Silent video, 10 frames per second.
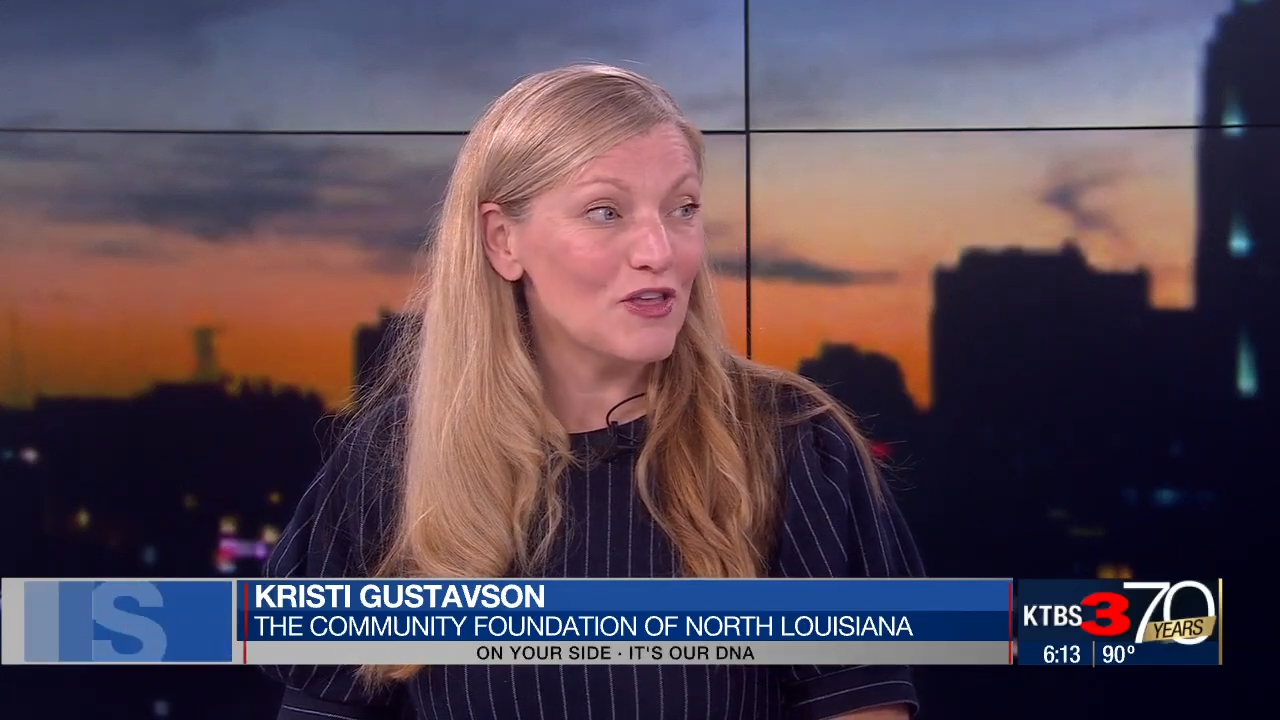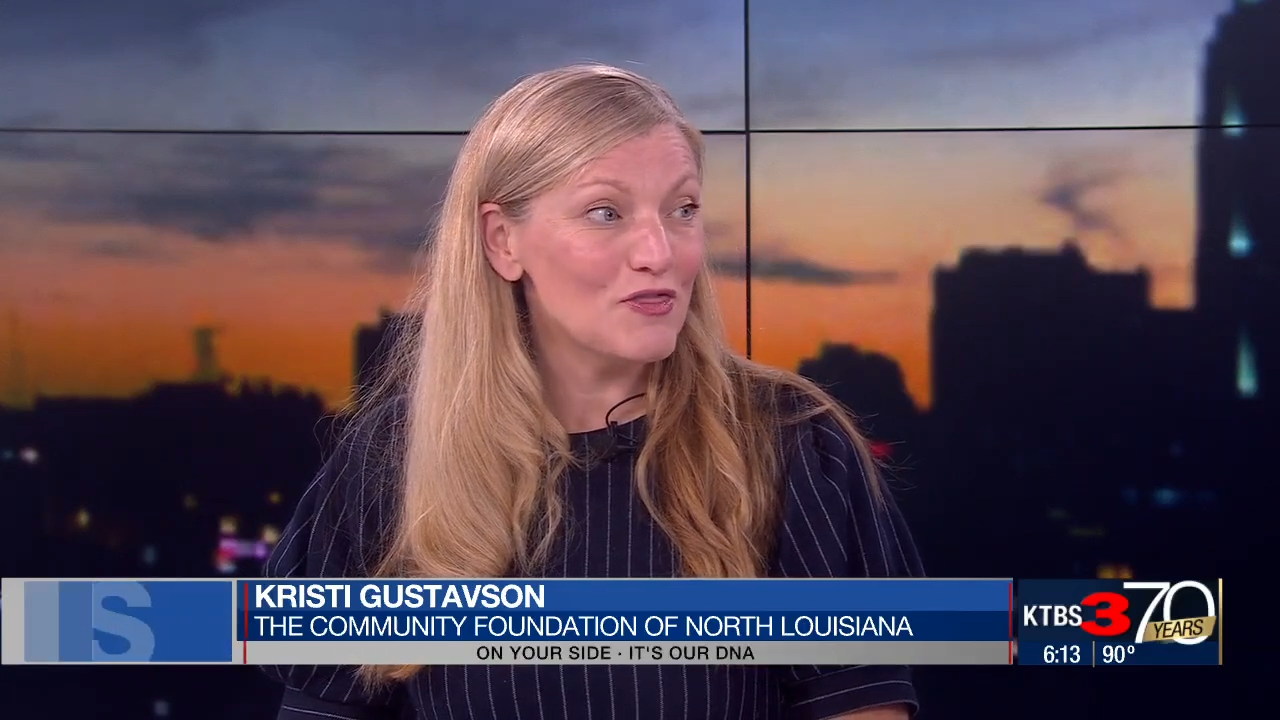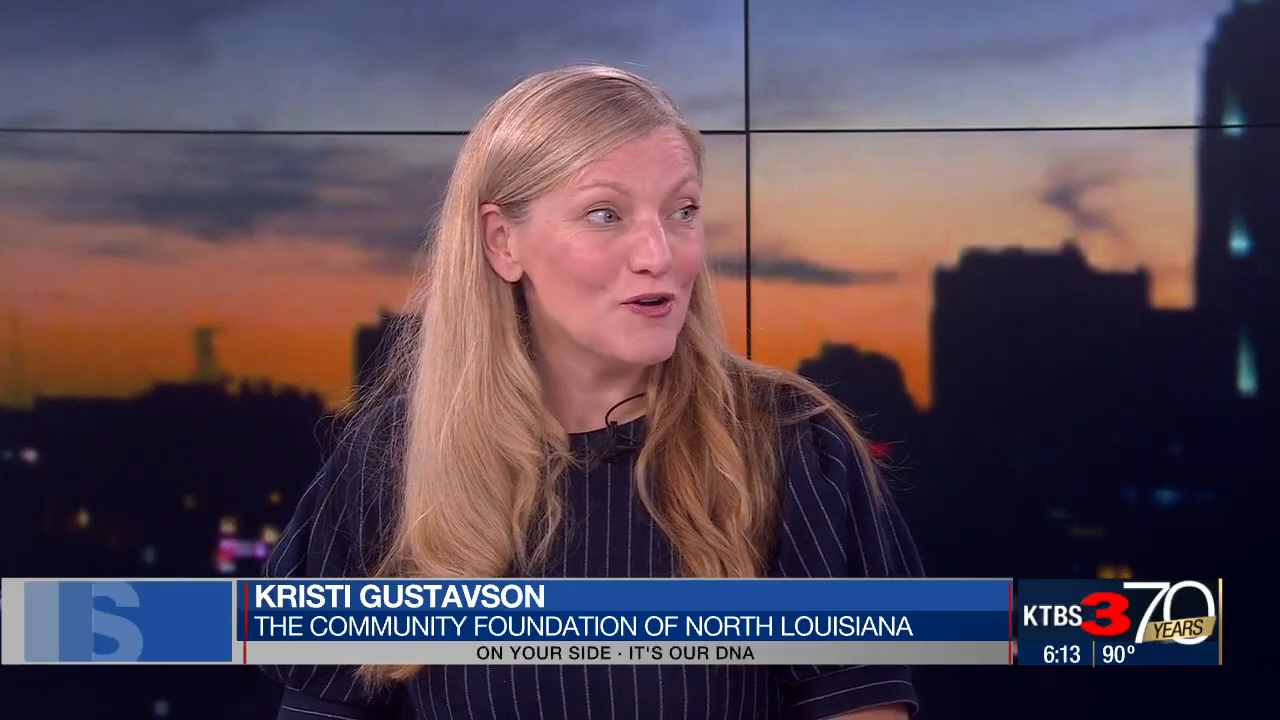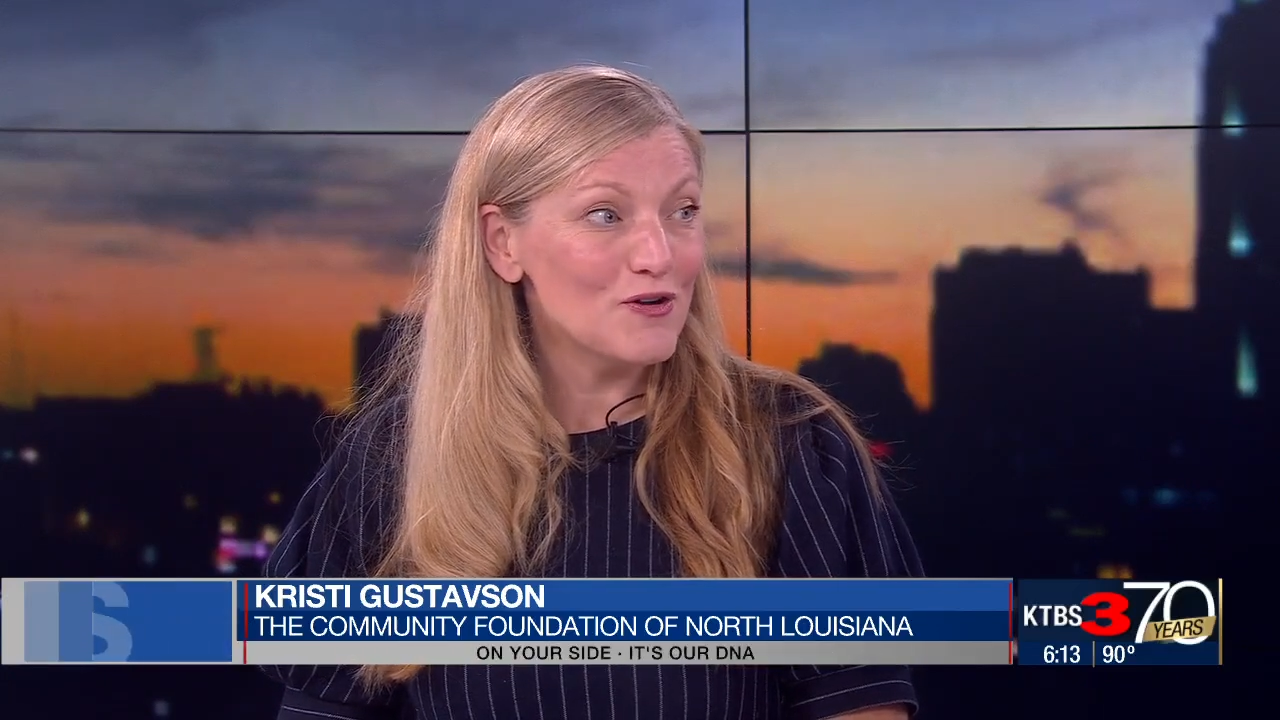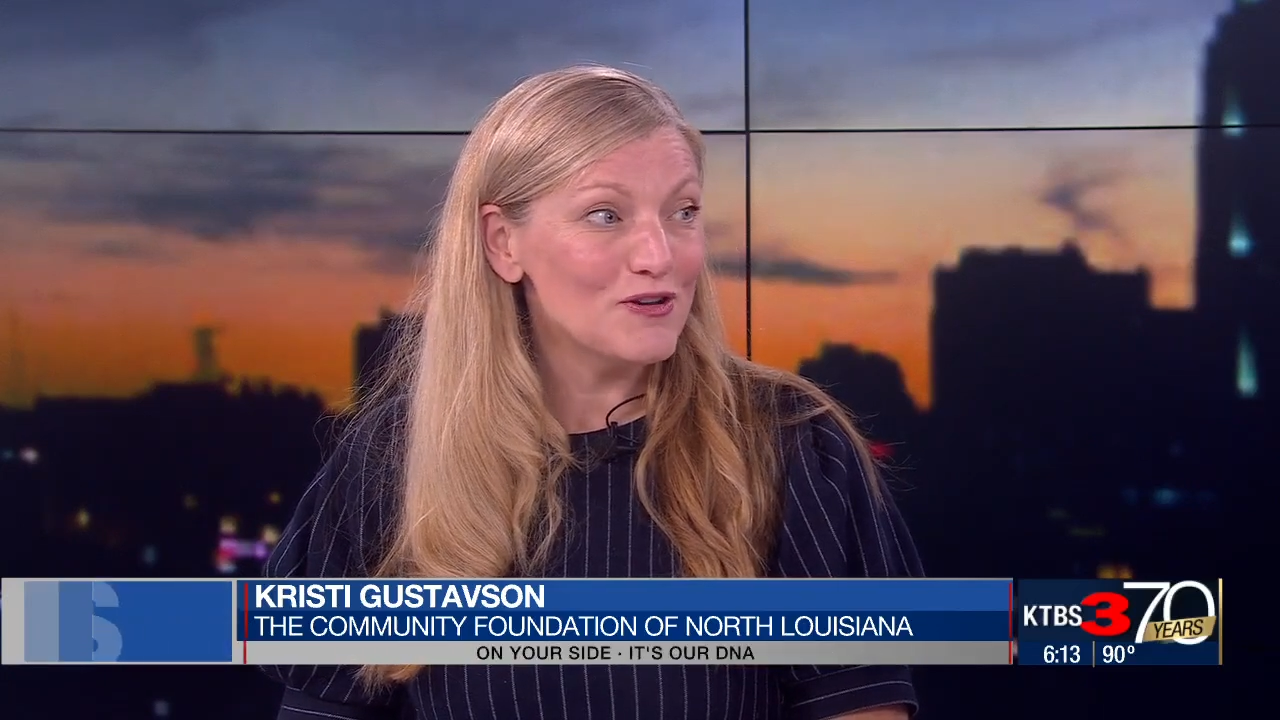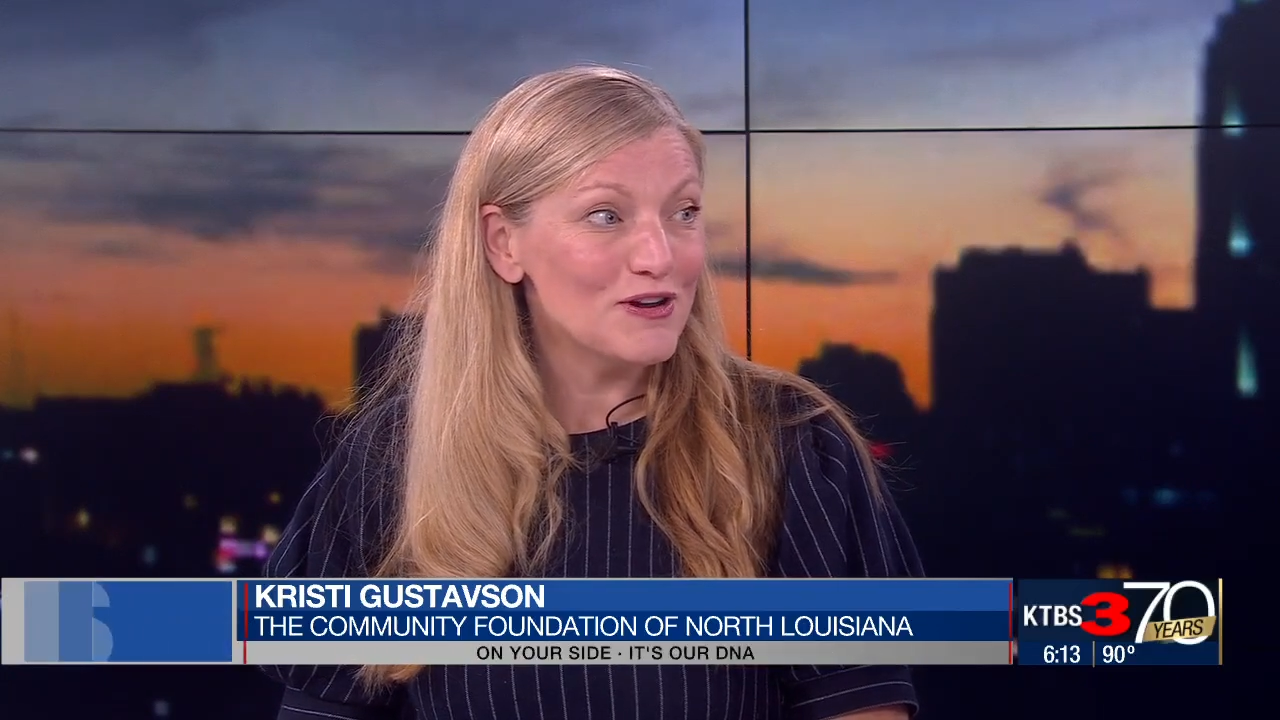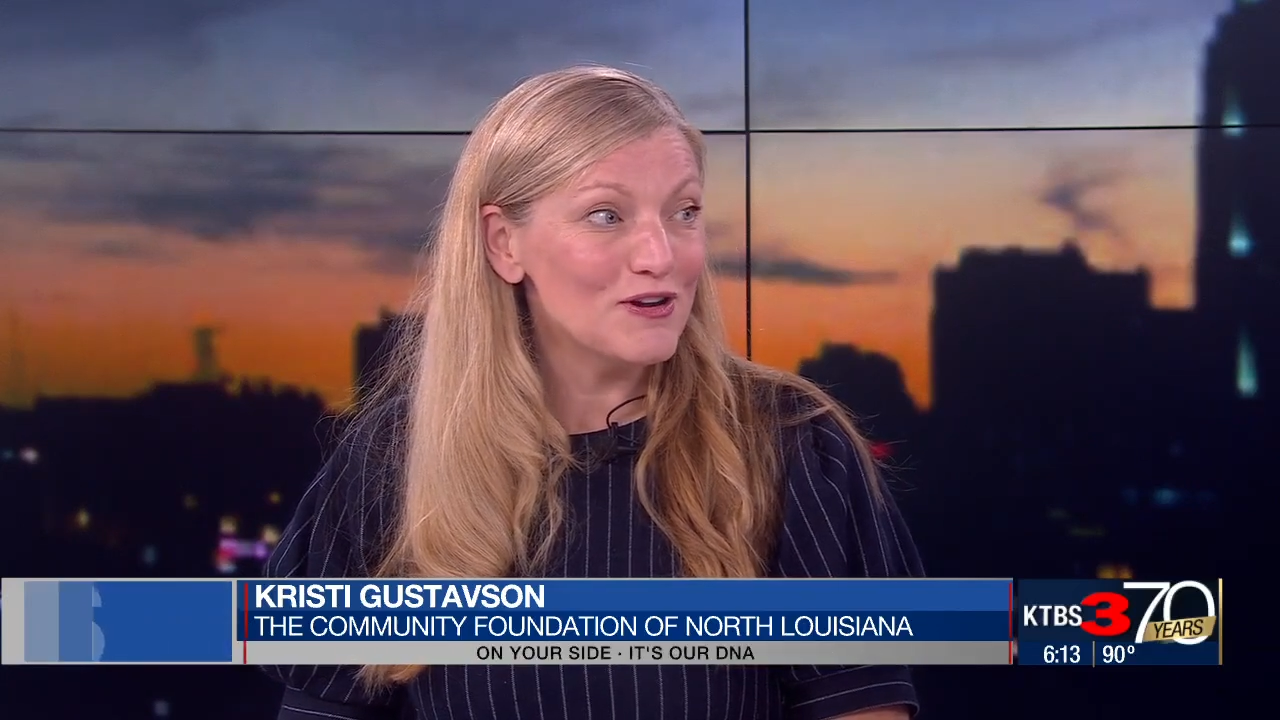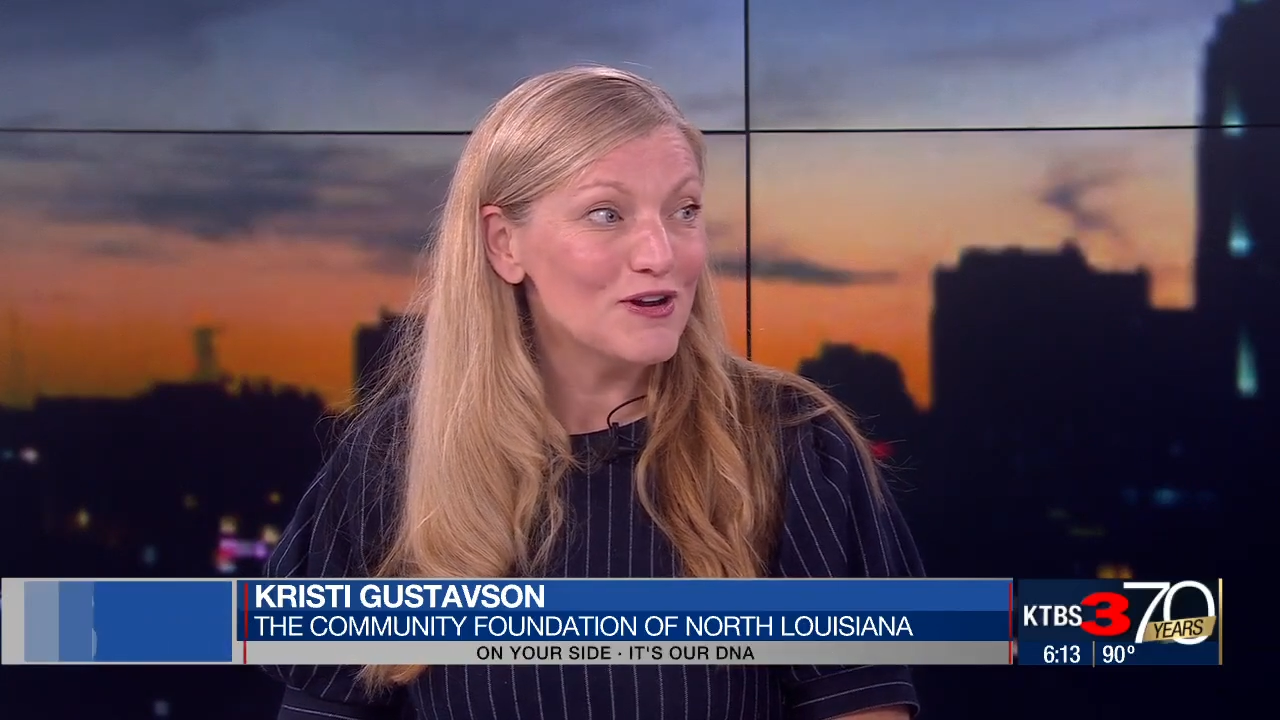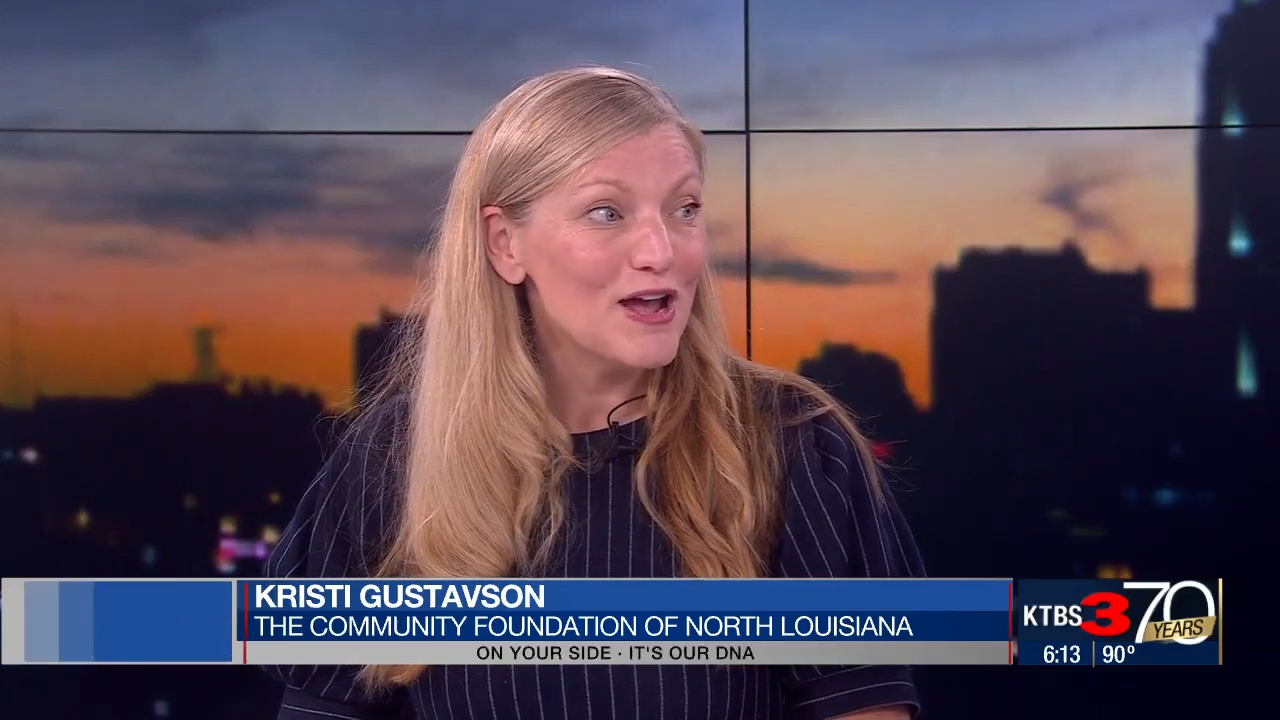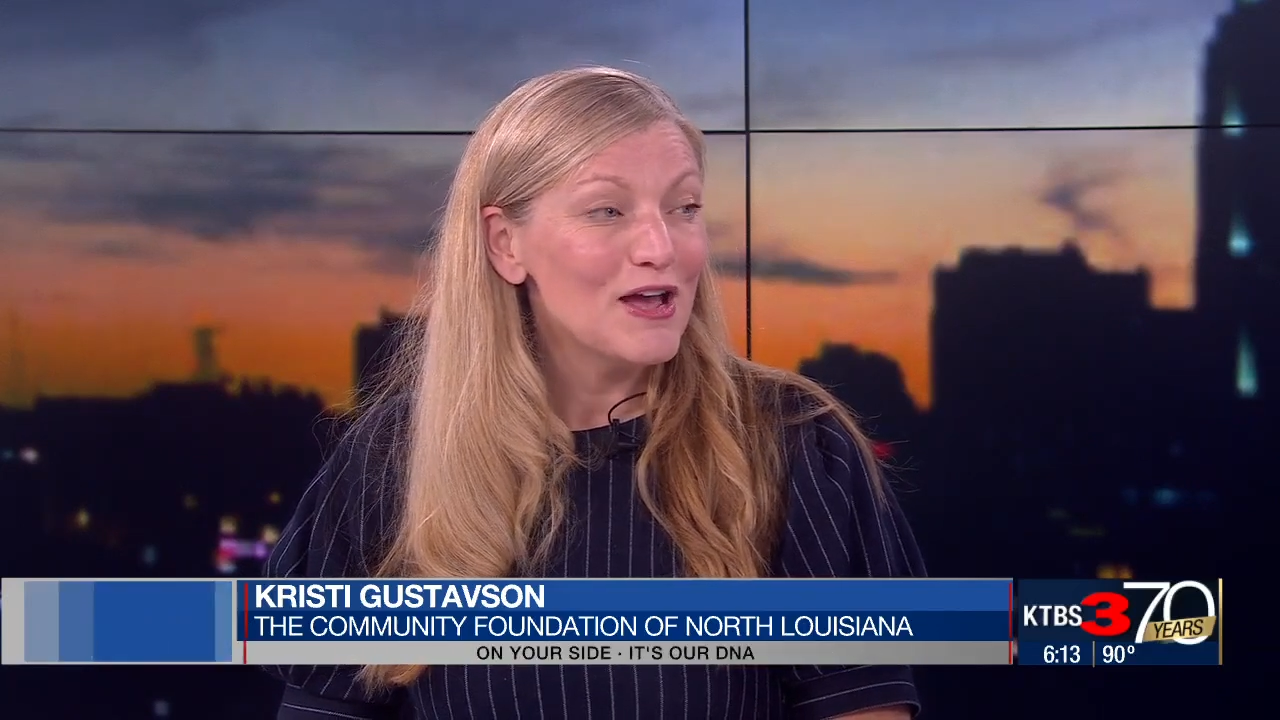the 3rd
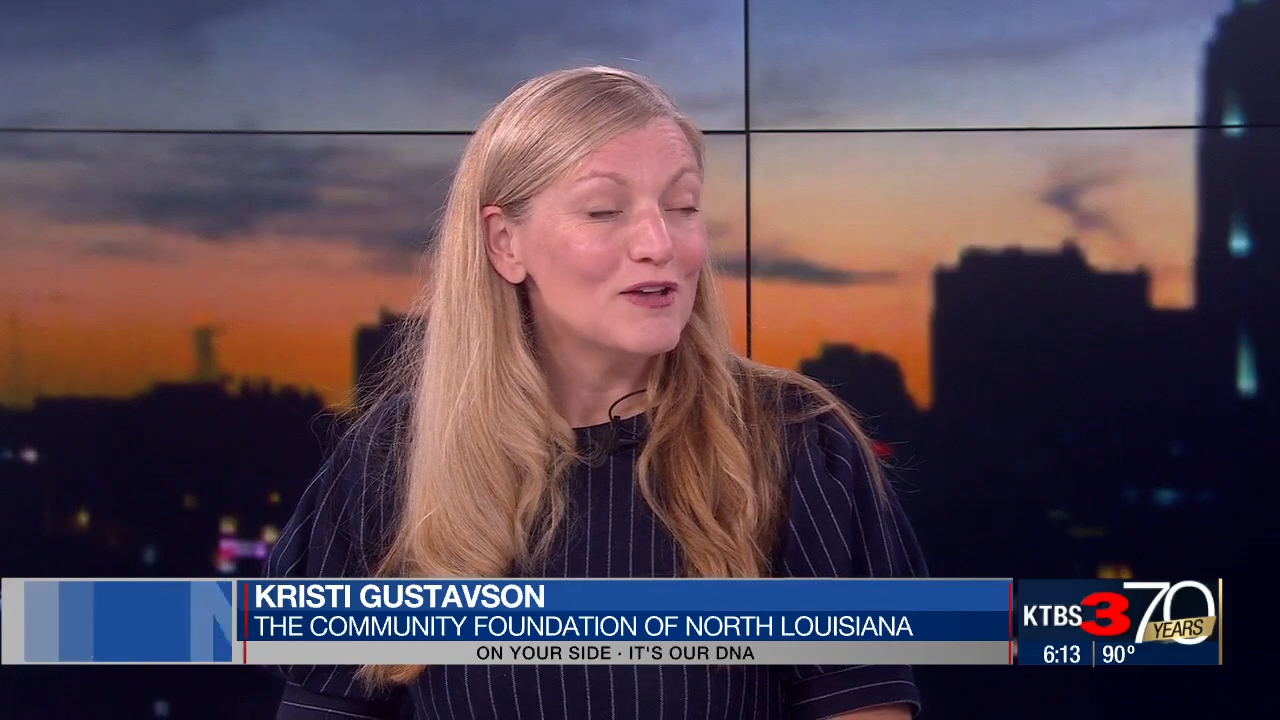year.